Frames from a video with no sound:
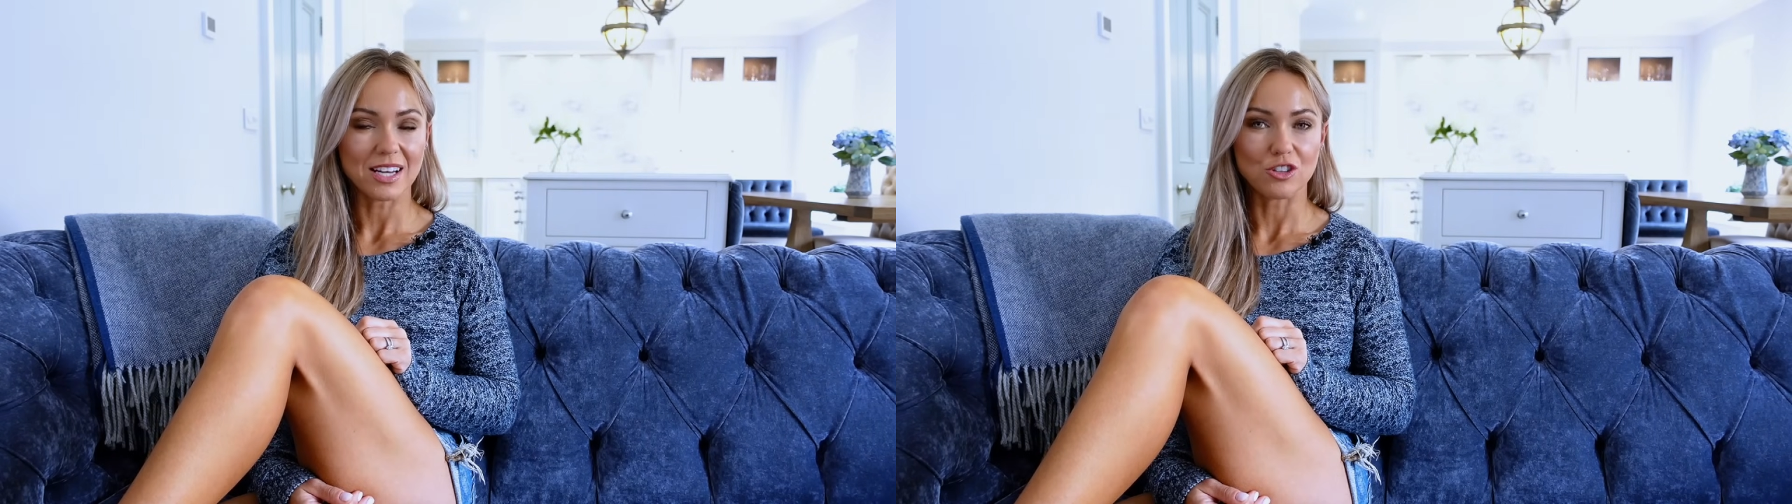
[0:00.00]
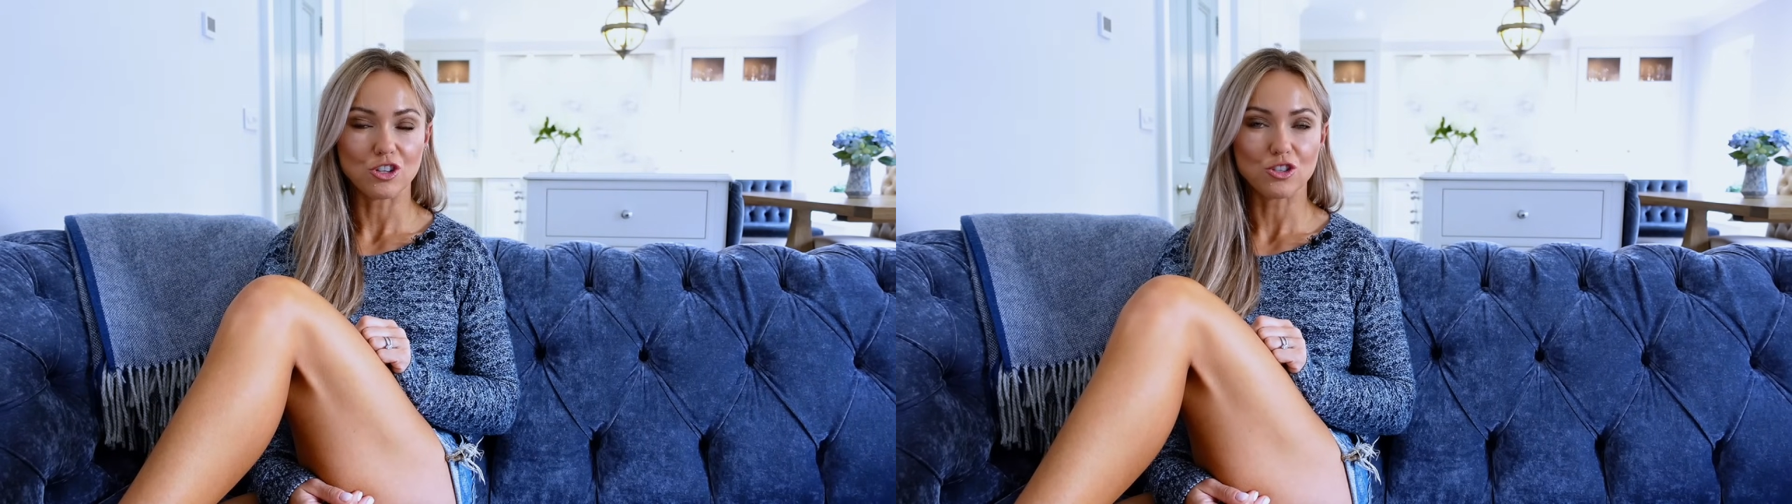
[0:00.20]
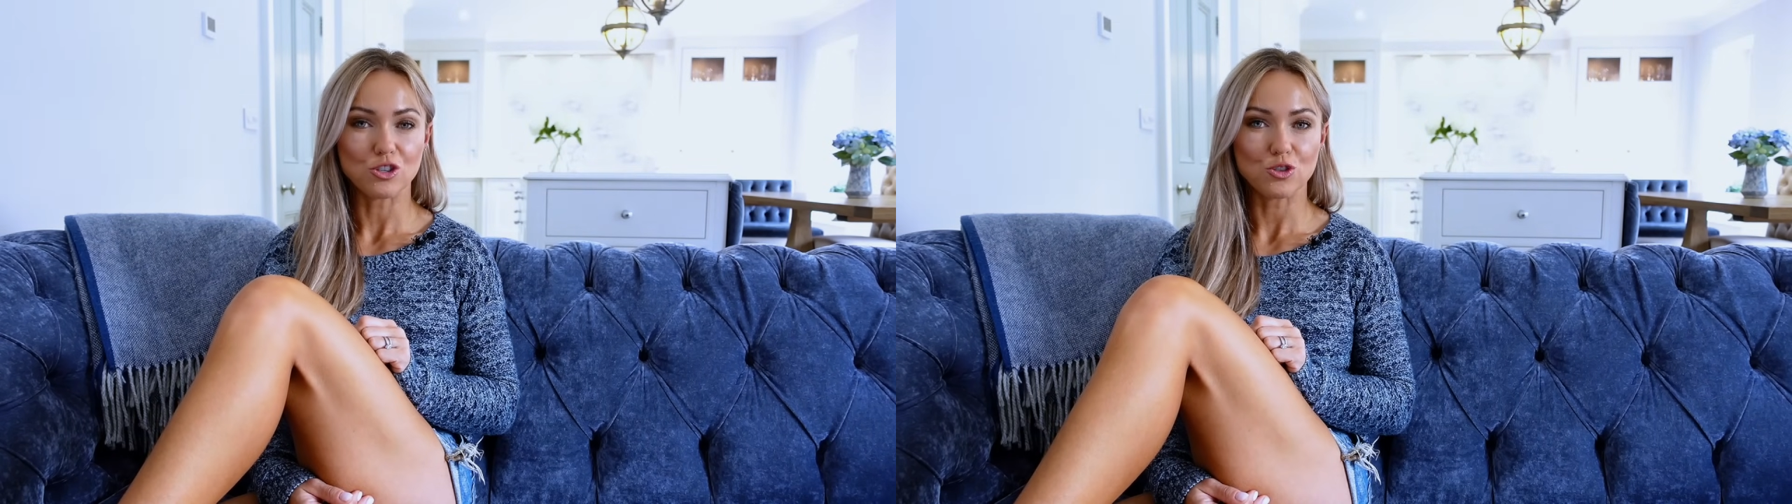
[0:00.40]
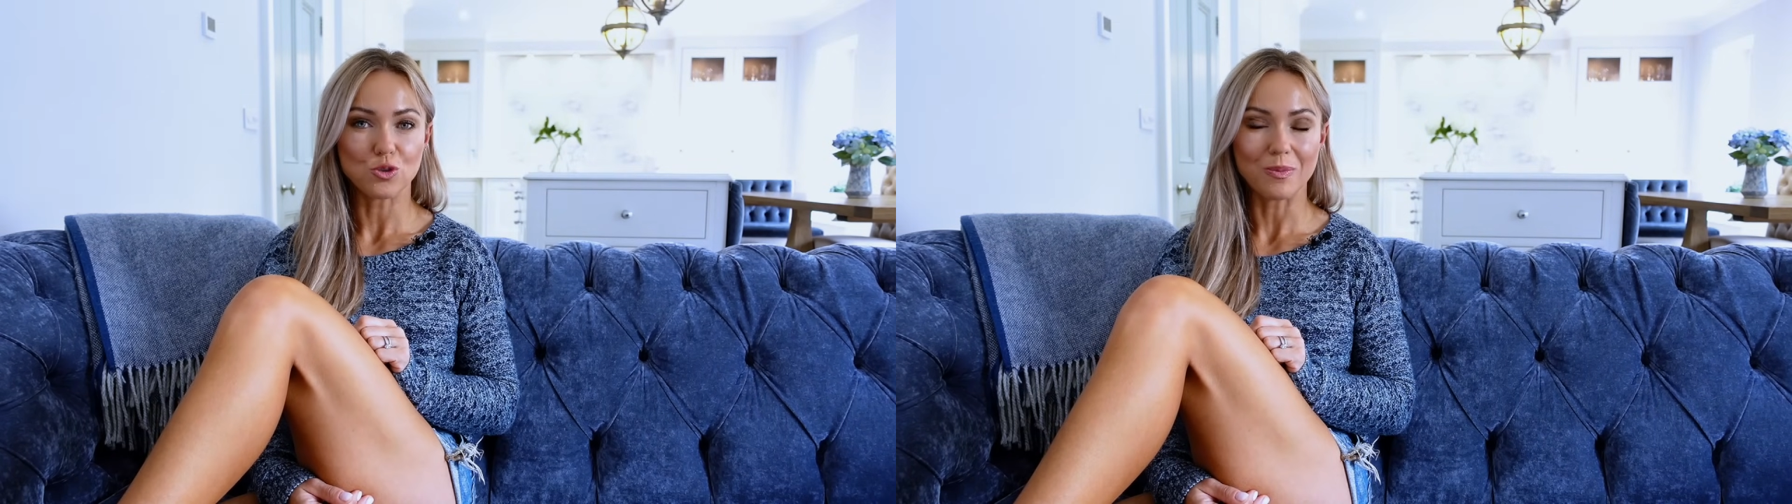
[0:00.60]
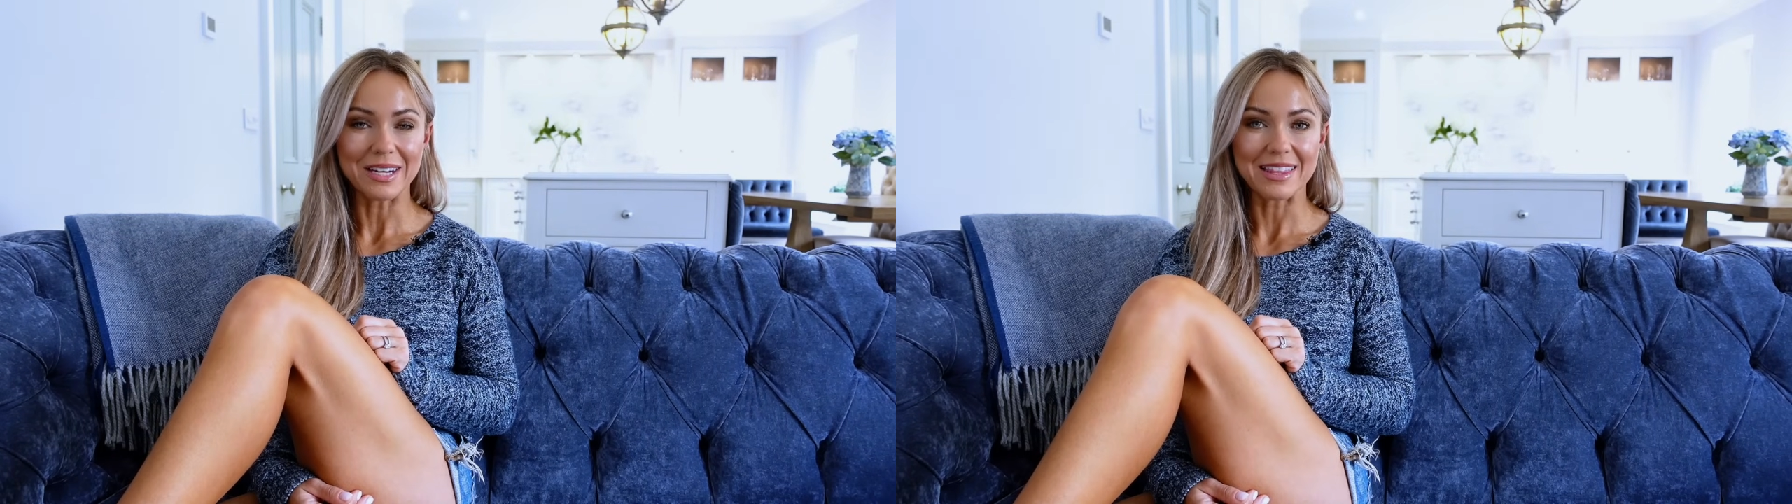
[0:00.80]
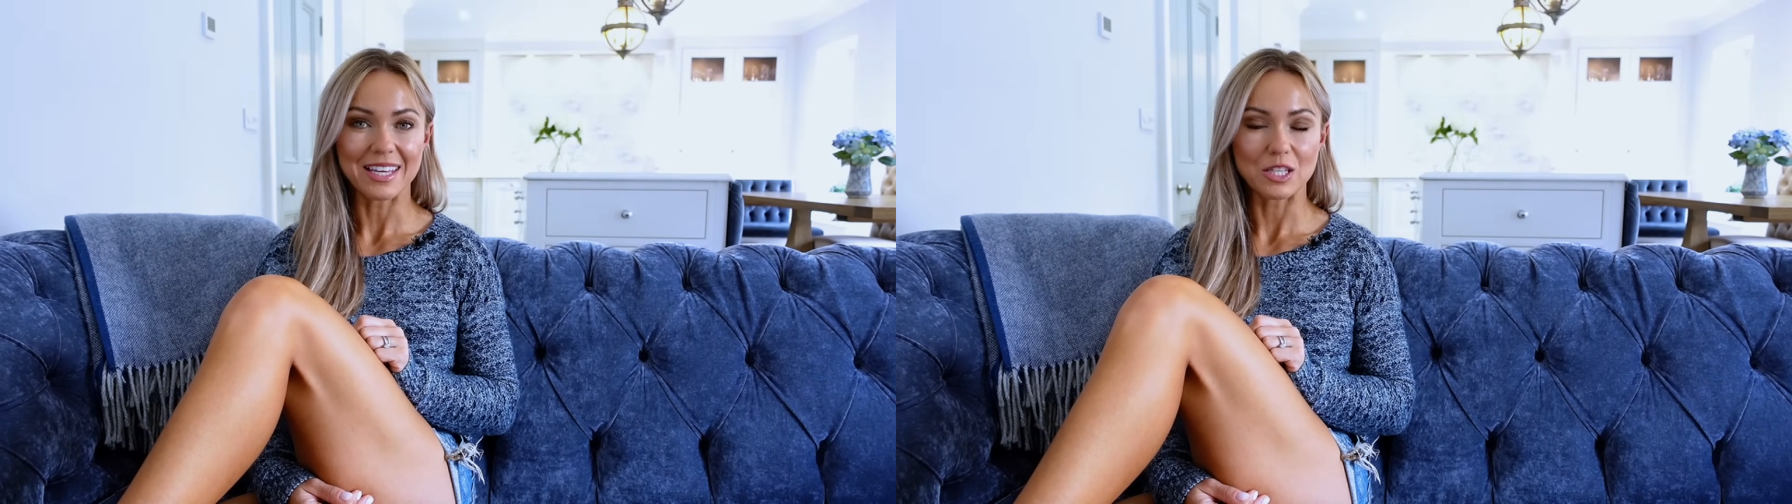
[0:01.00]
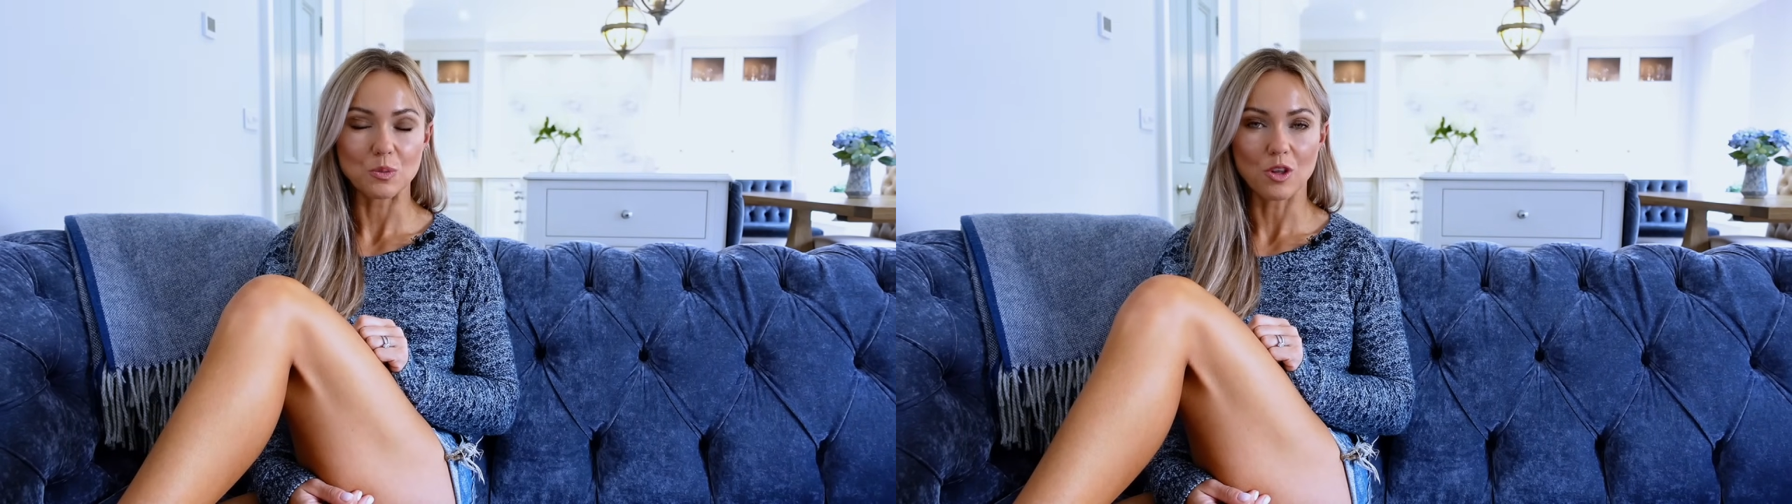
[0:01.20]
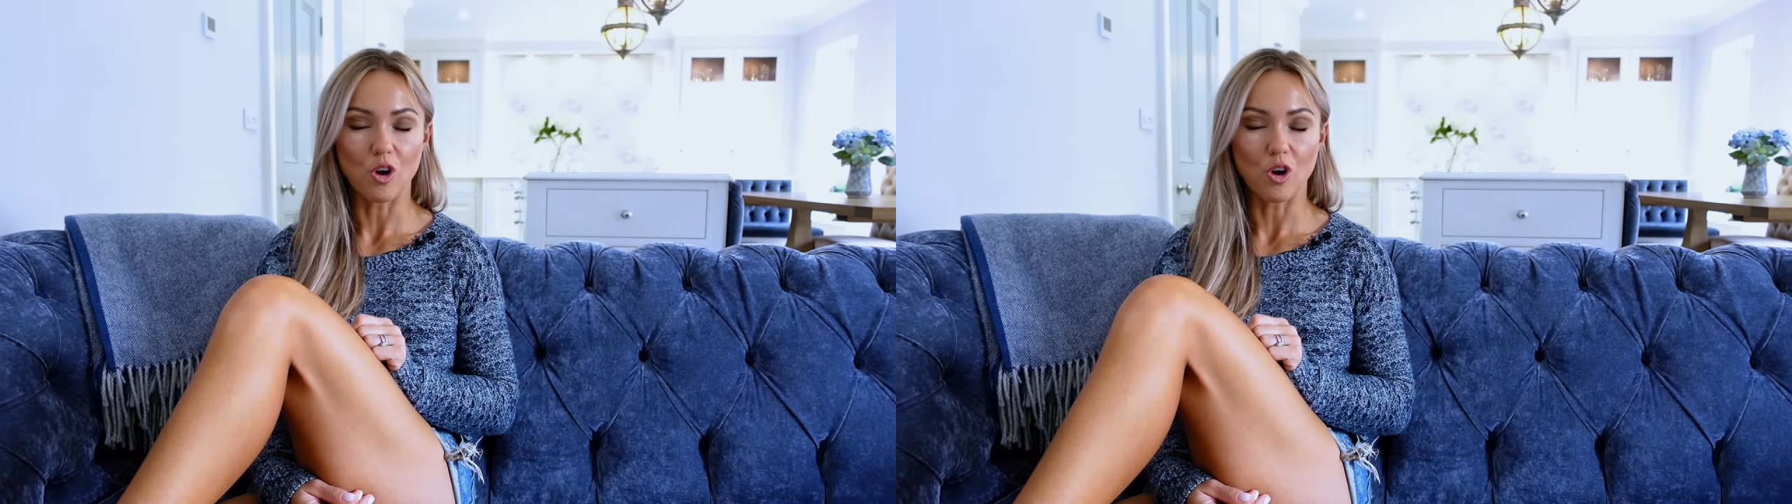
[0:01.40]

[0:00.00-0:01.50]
and you can do so many things with